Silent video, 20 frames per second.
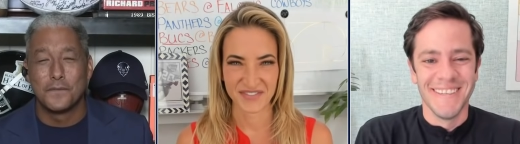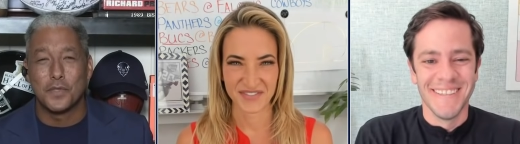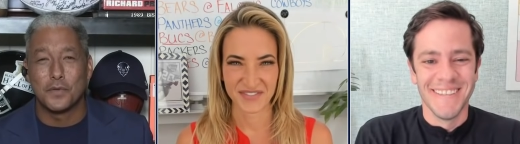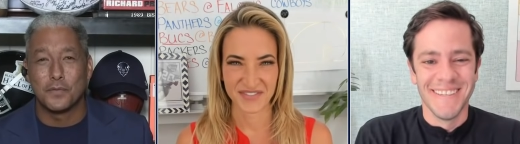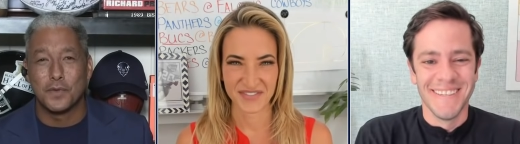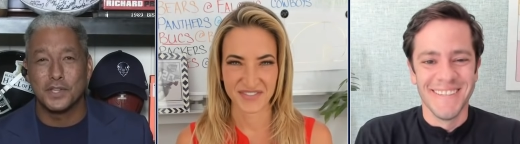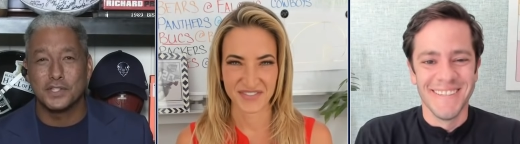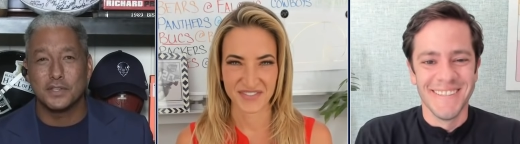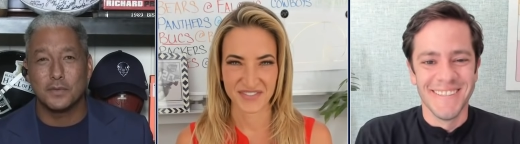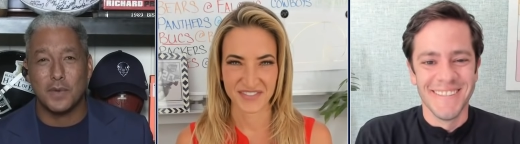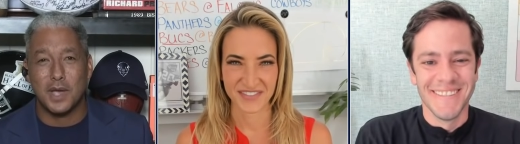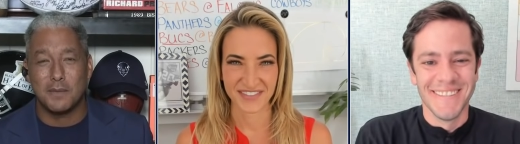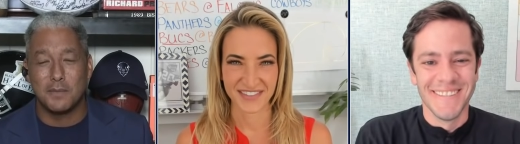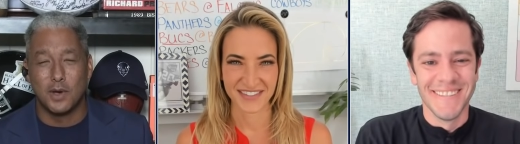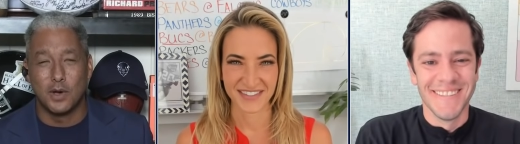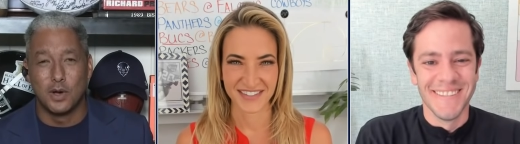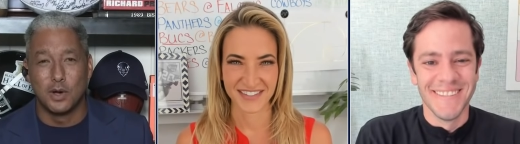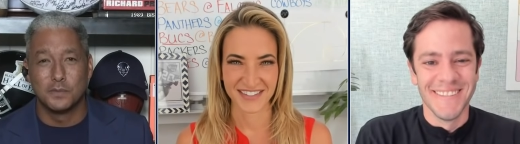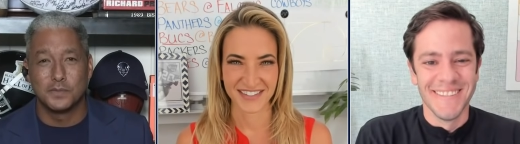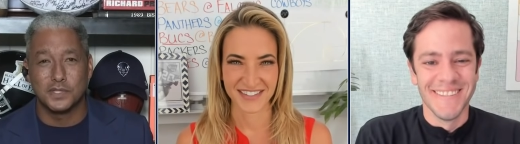Speaker 1: the reason why
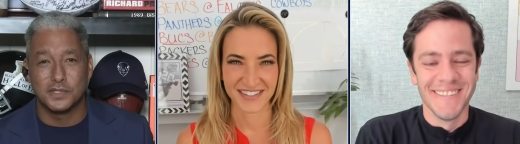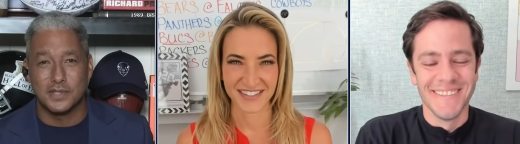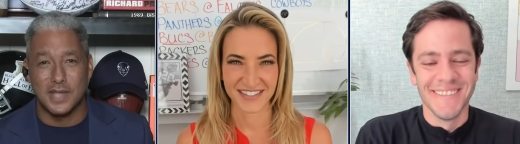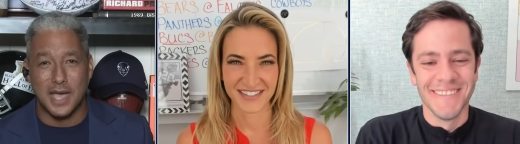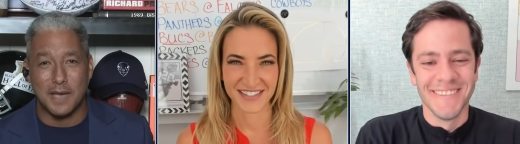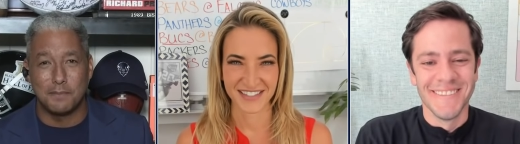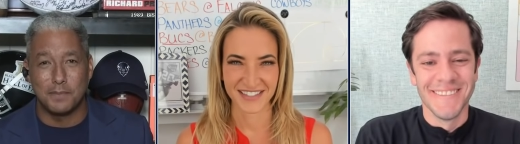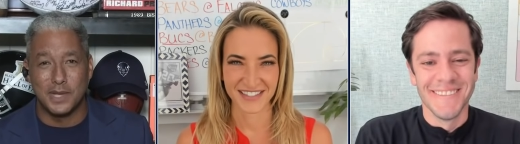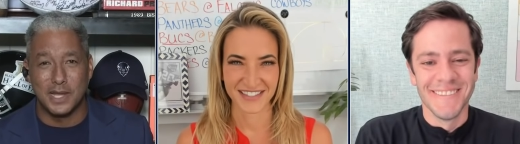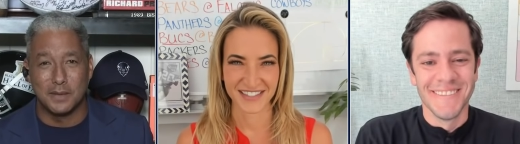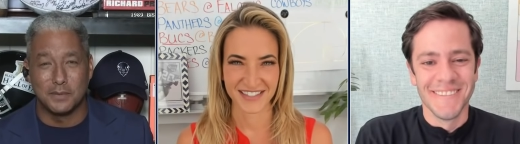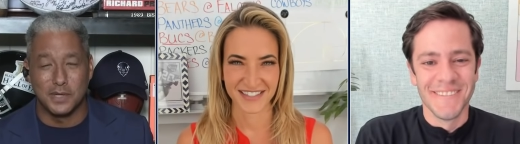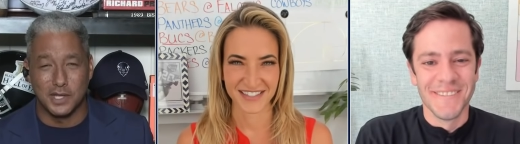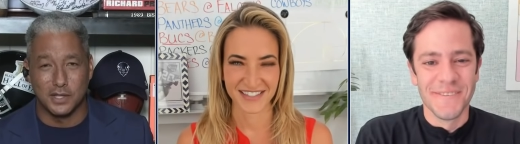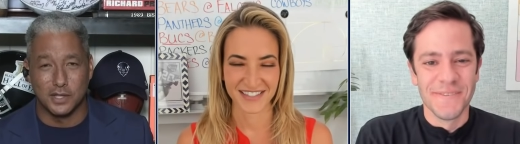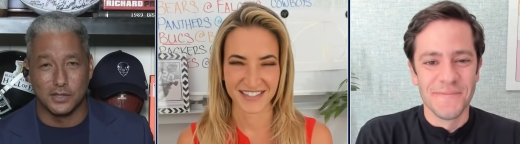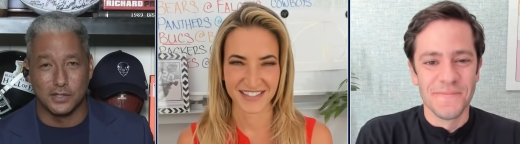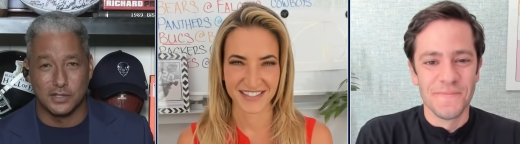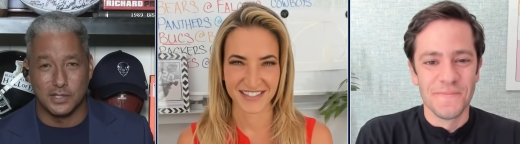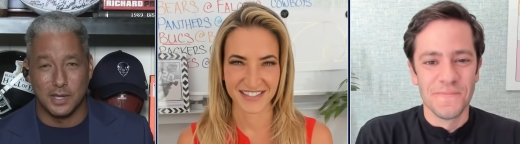Mahomes has not been able to
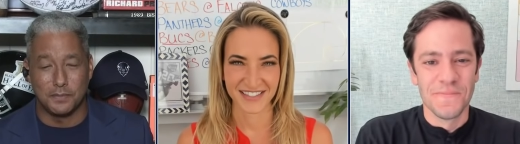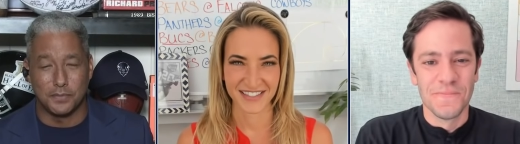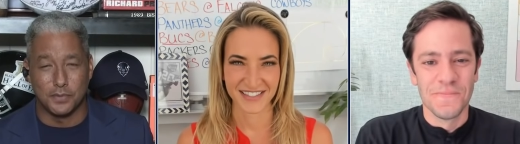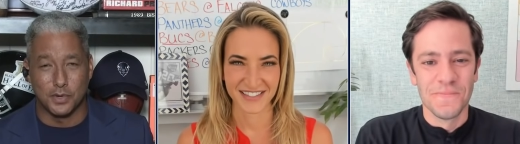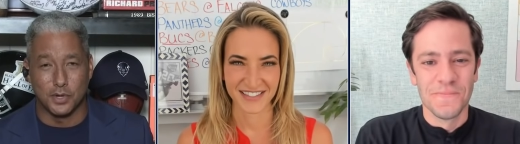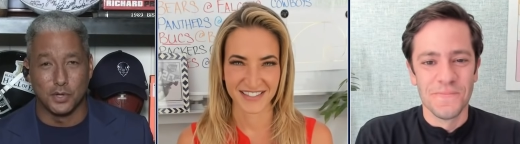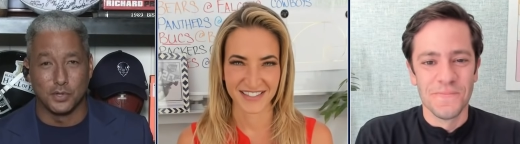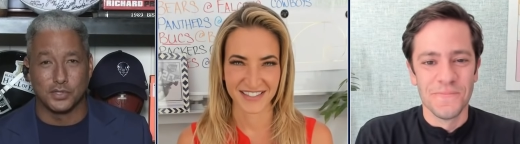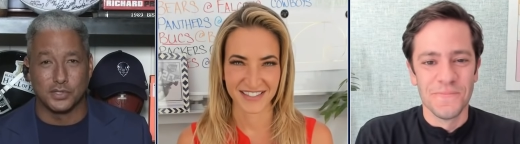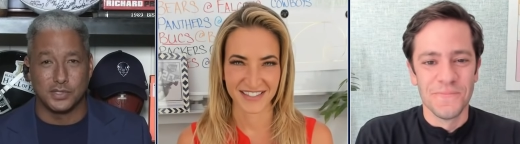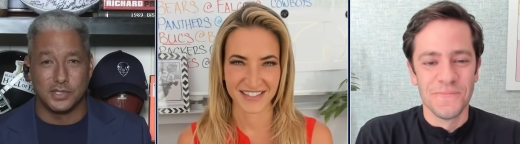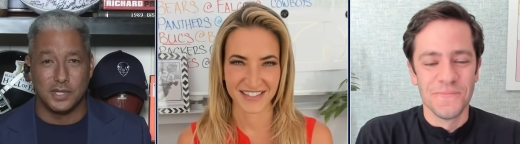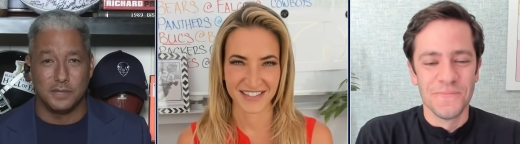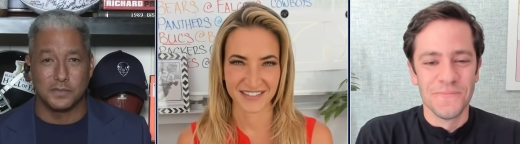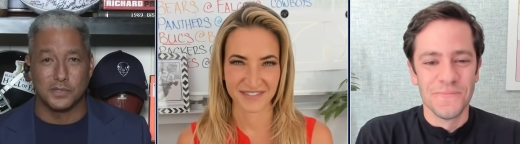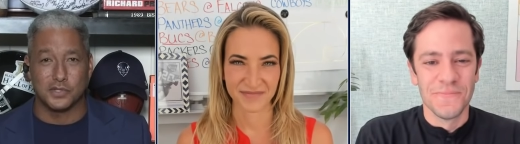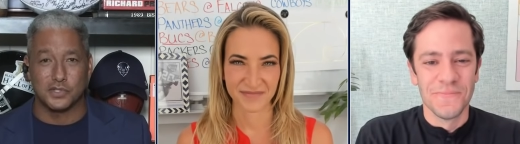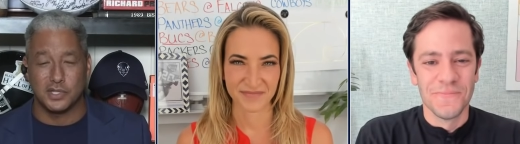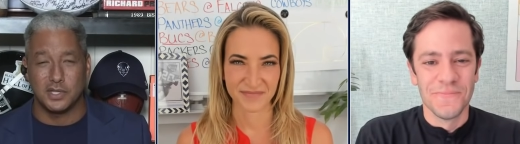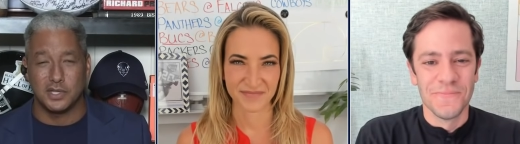get the deep throws is
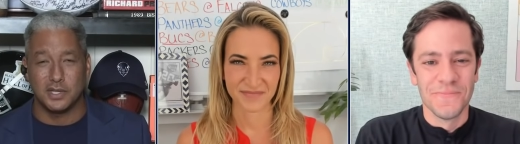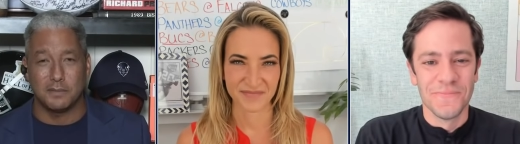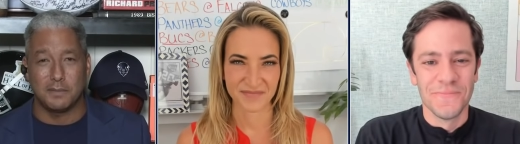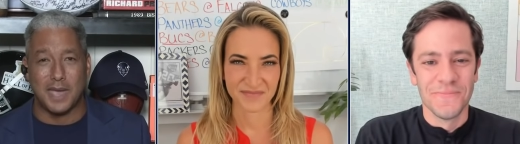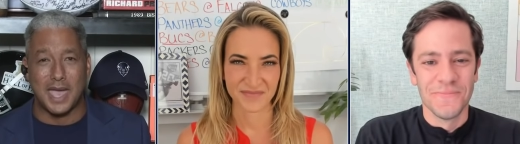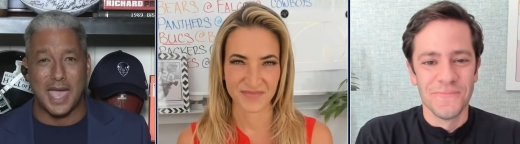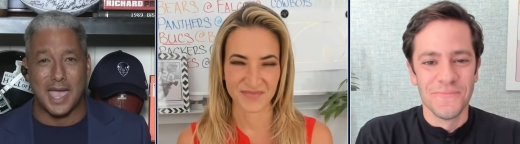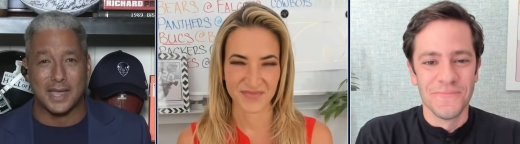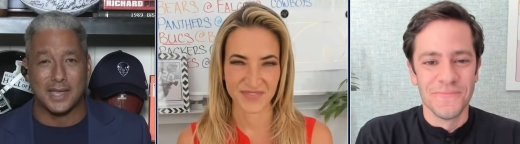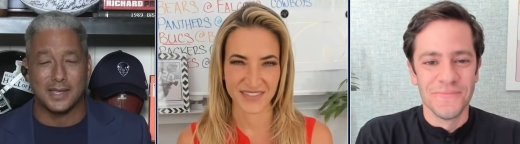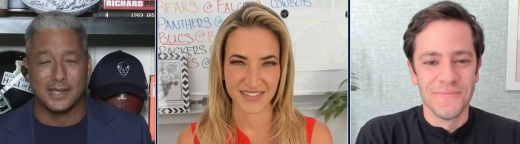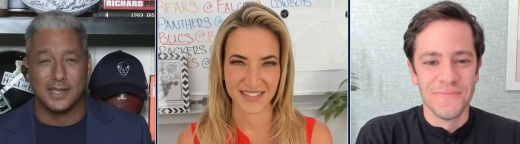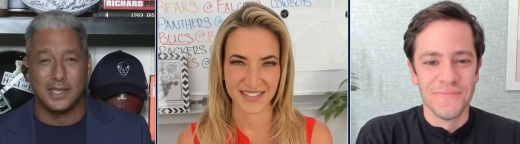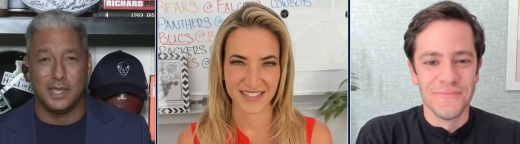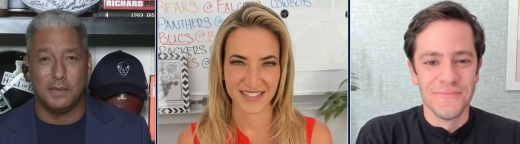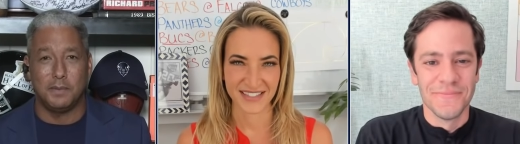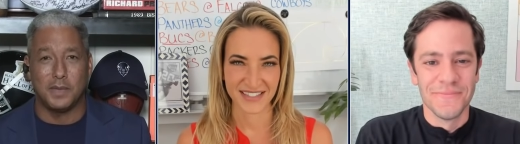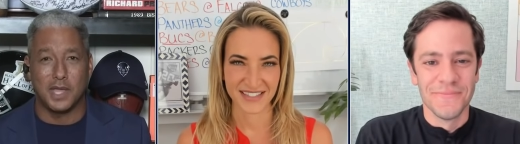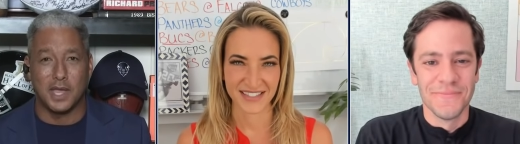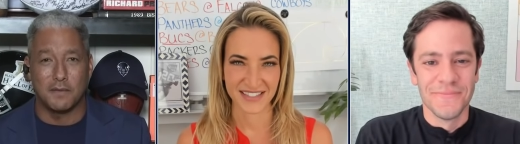teams are sitting back,
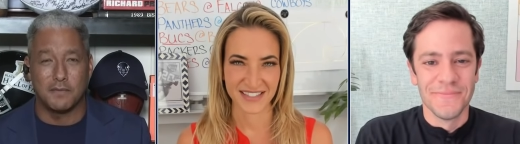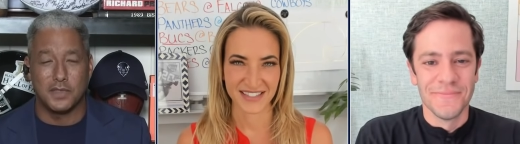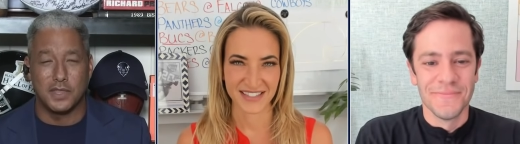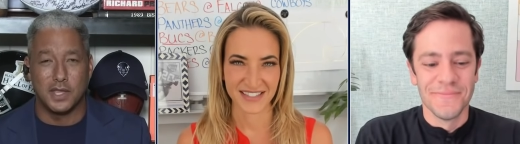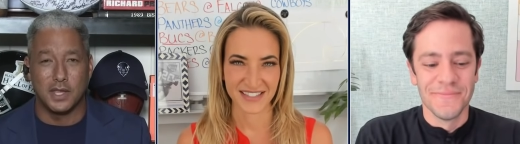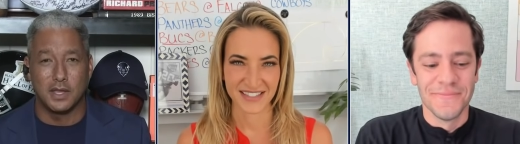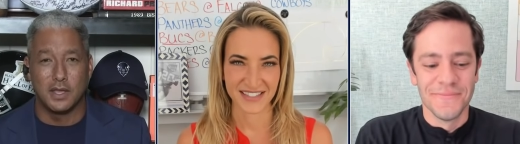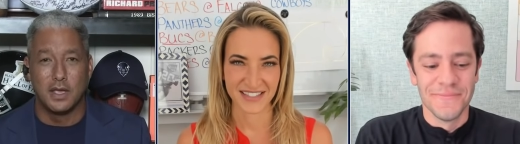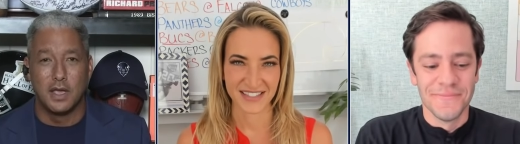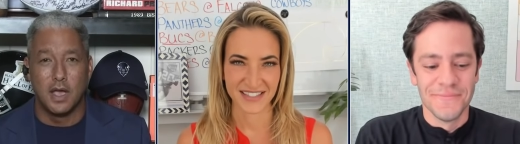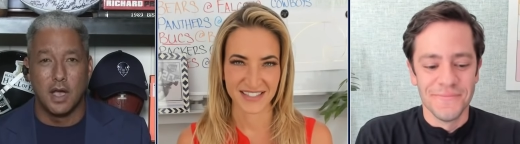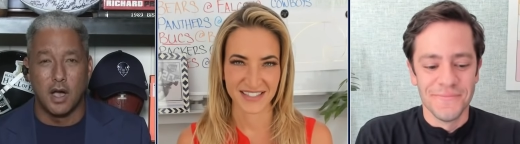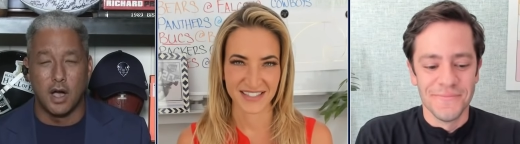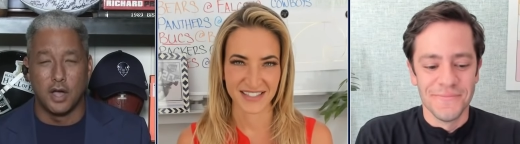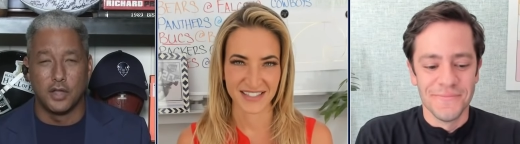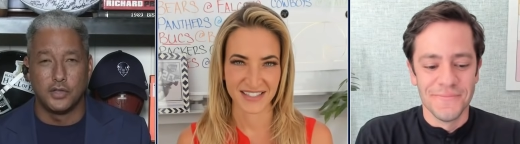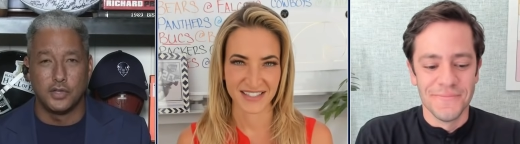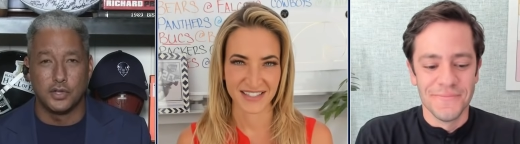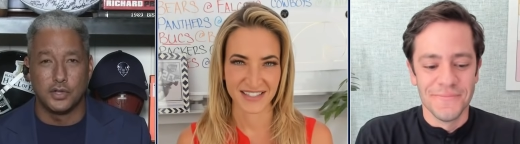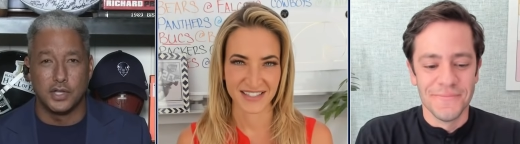keeping everything
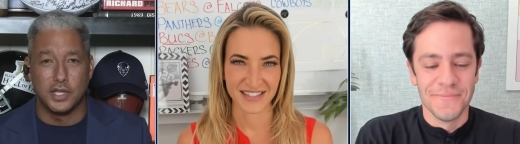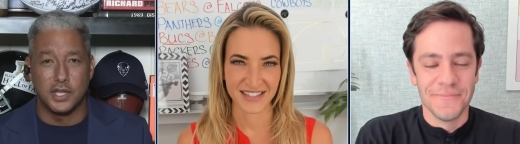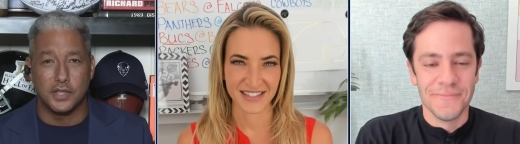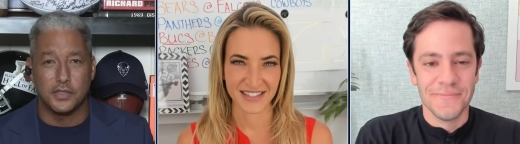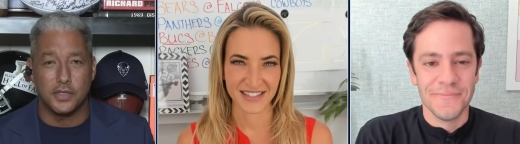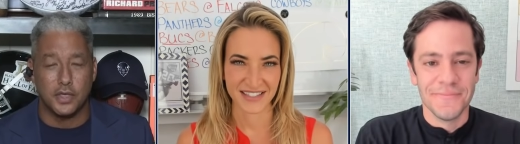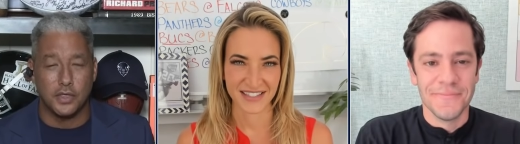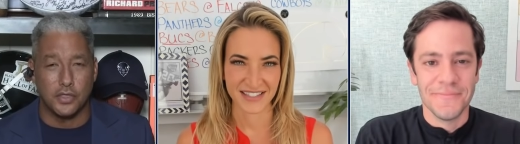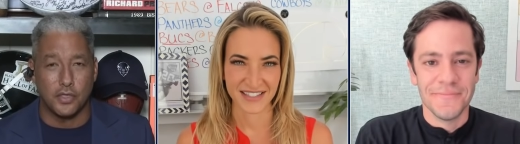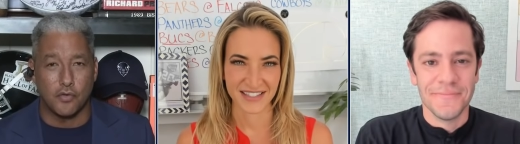underneath.